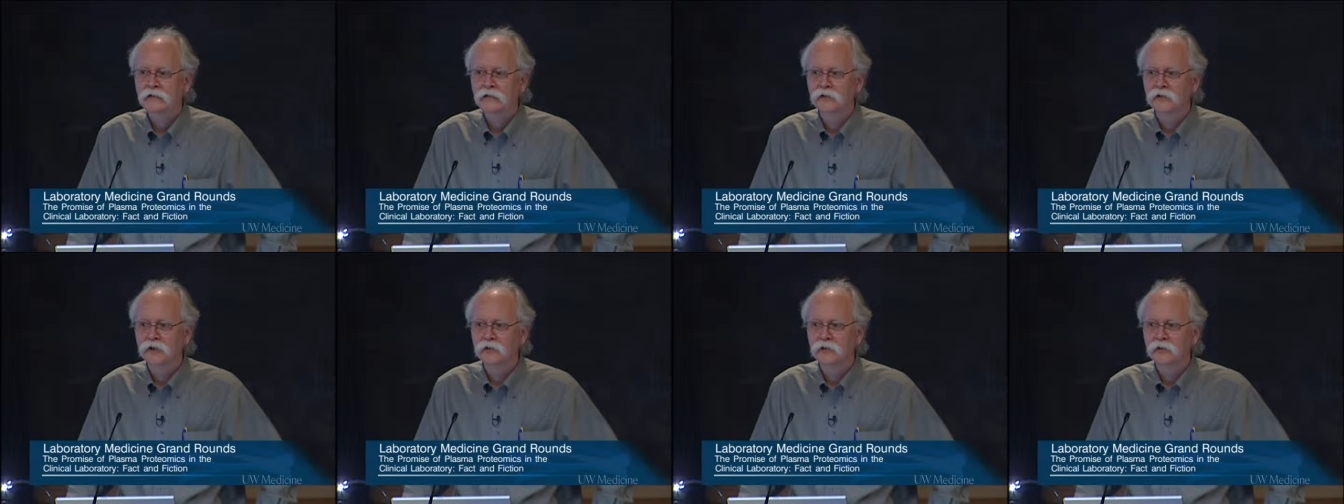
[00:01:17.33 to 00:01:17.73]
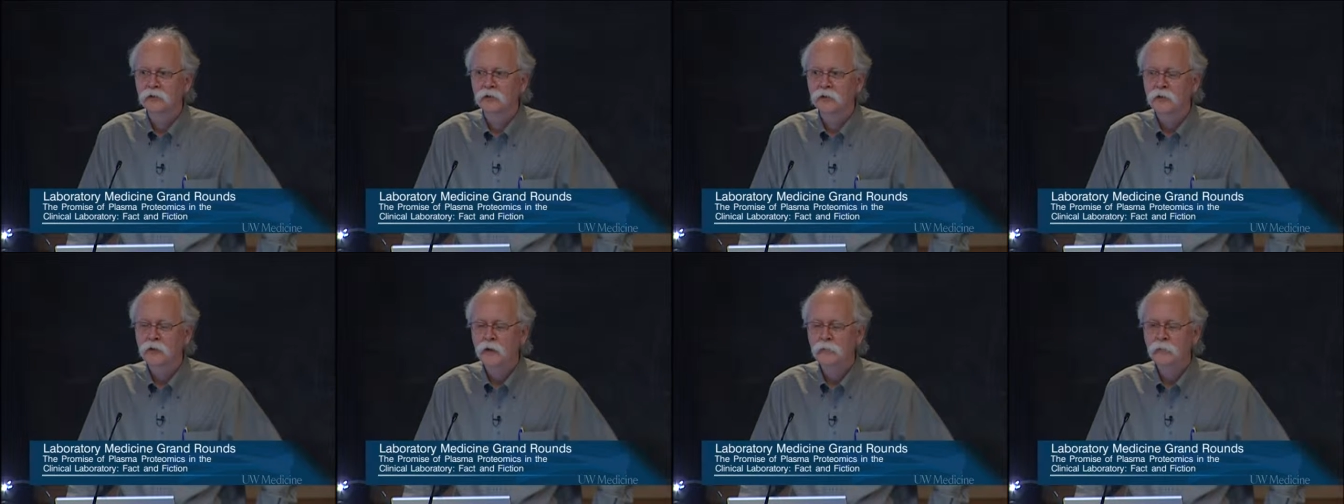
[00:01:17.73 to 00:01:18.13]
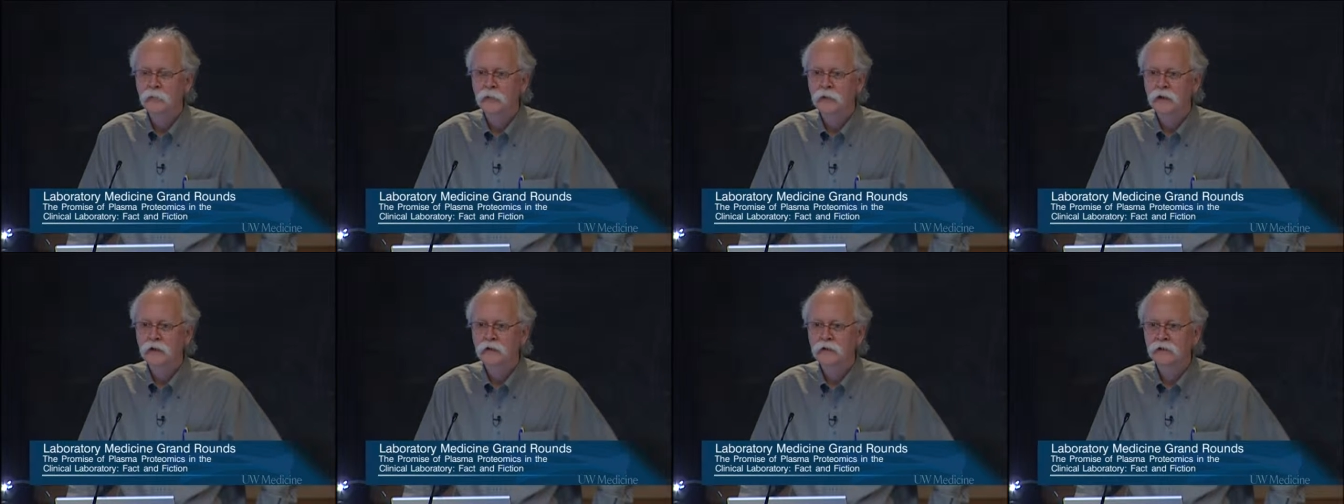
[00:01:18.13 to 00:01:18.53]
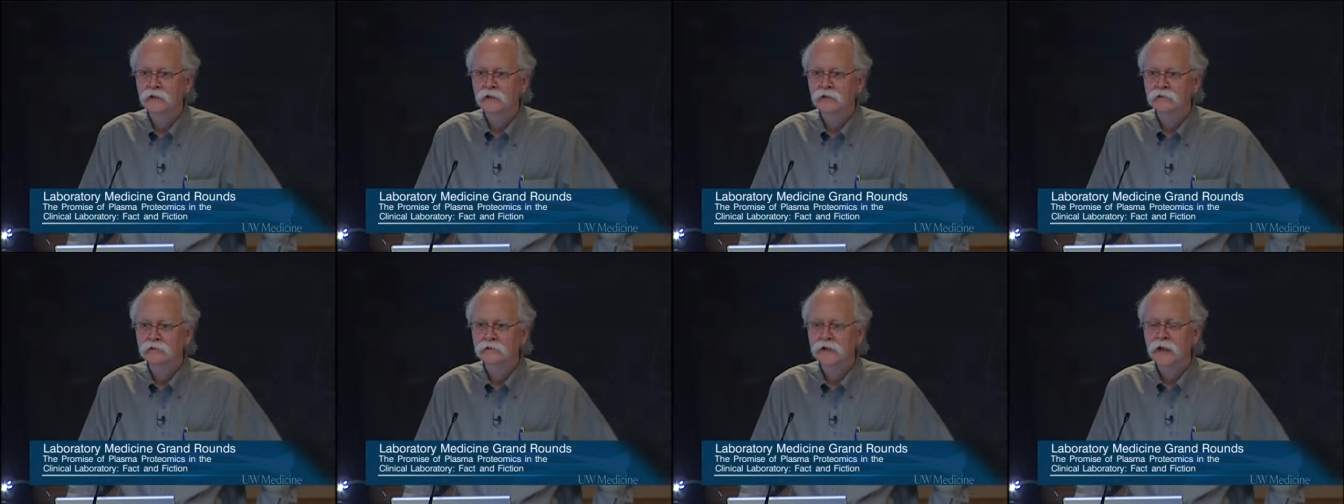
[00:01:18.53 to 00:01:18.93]
I grew up in
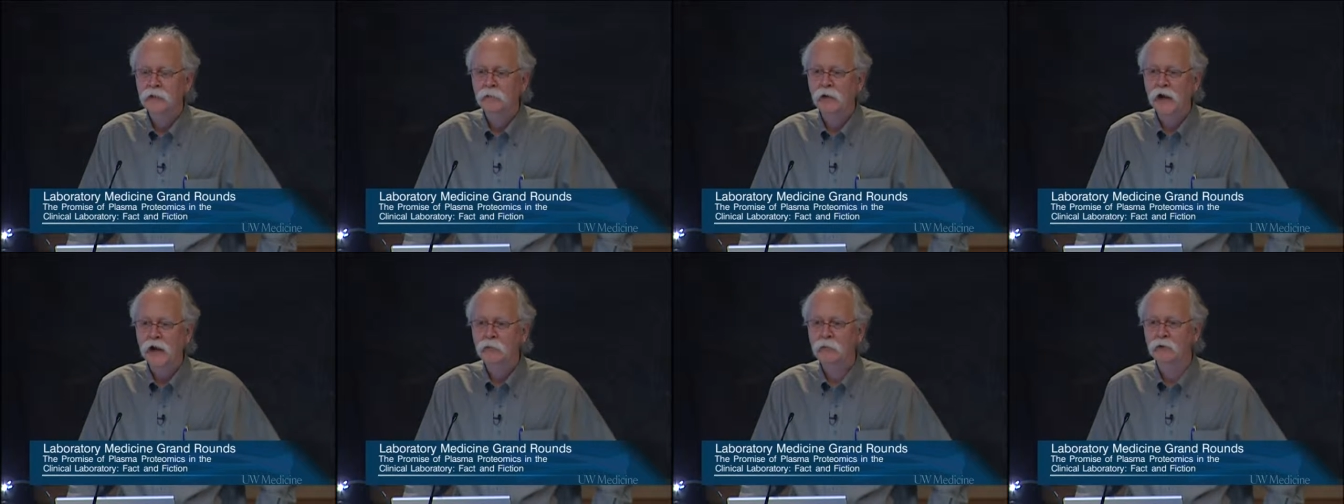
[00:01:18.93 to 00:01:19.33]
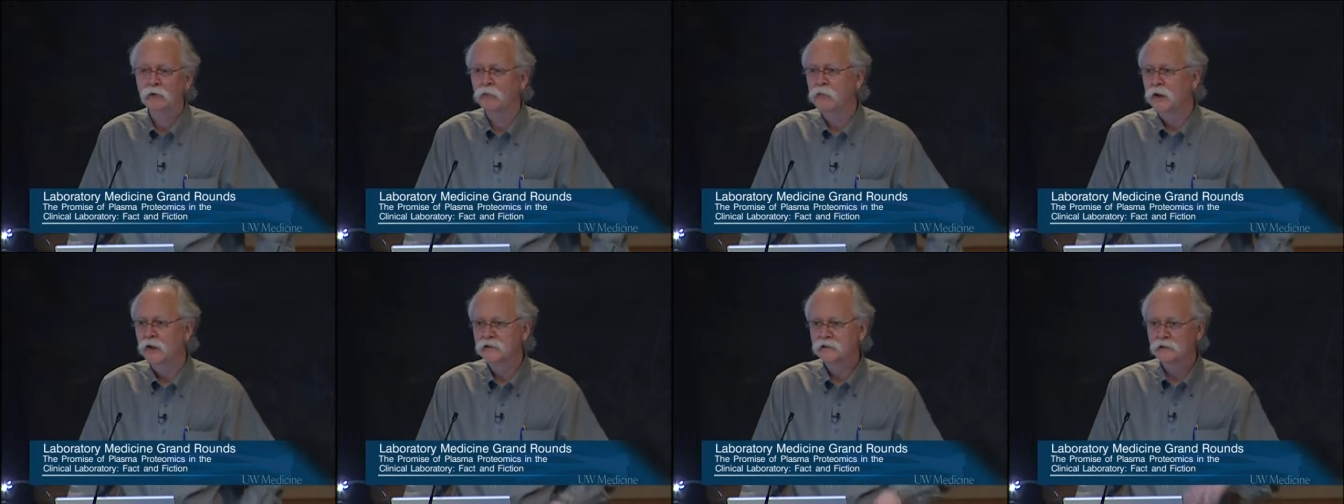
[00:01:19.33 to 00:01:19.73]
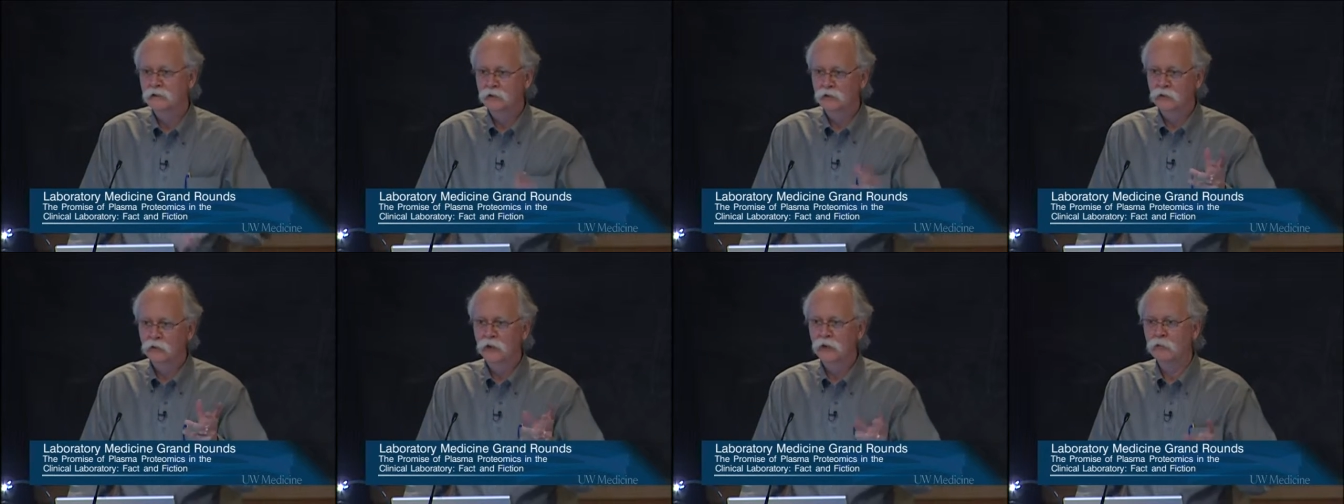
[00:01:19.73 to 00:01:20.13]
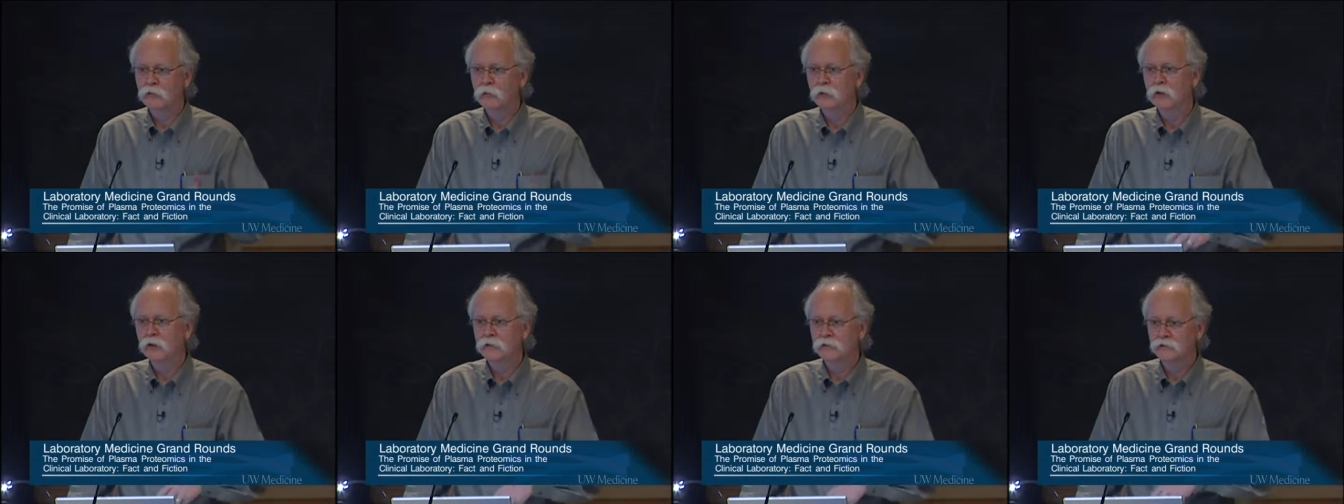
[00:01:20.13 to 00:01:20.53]
the same lab where Watson and Crick
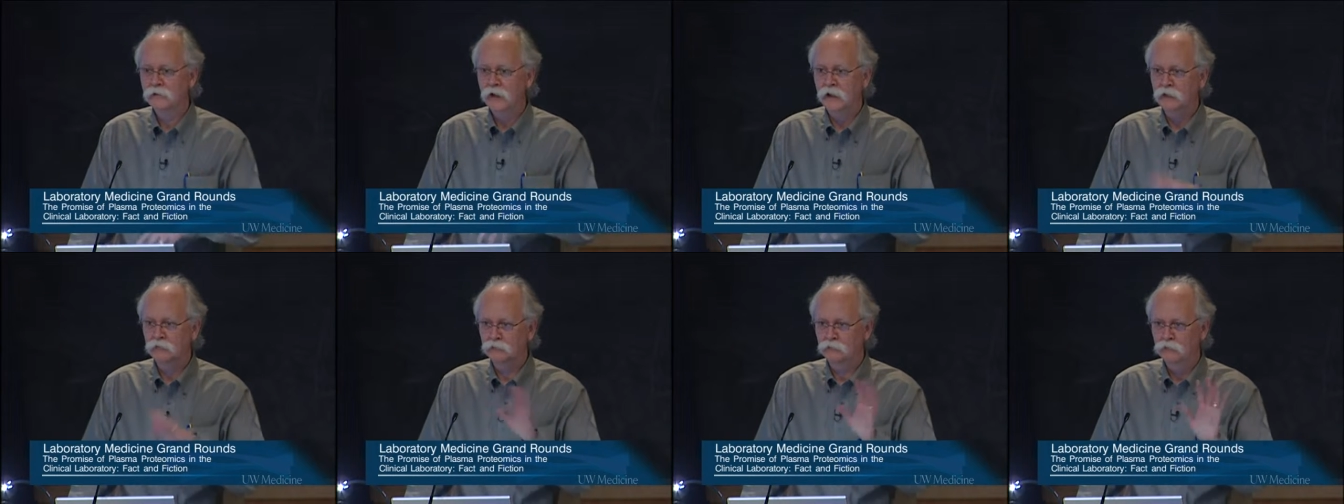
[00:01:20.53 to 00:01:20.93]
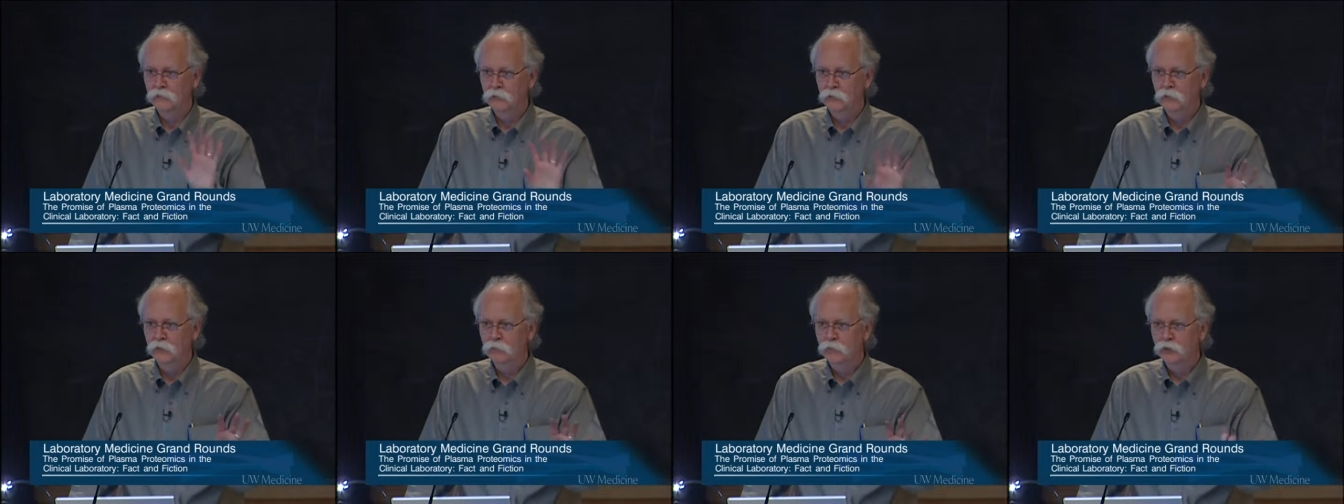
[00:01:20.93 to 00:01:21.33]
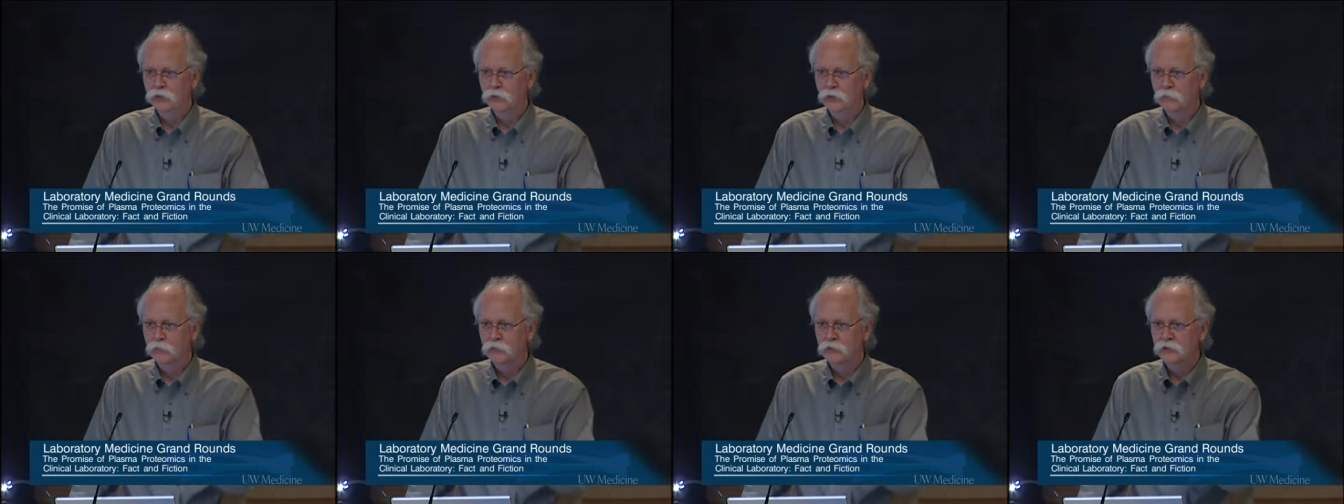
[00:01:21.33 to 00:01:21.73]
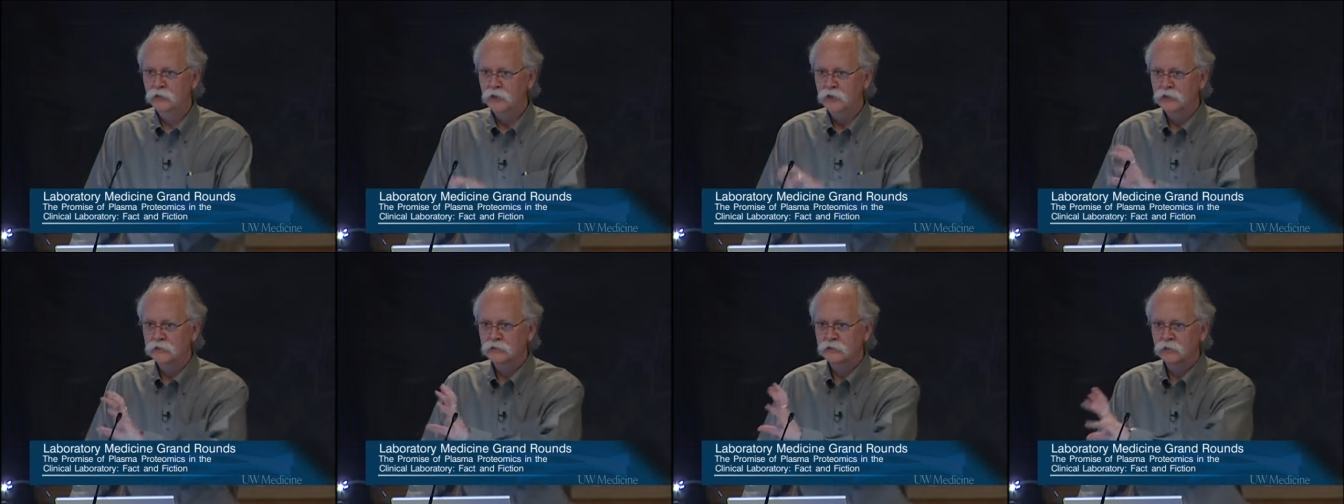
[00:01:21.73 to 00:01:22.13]
worked, and we worked on proteins.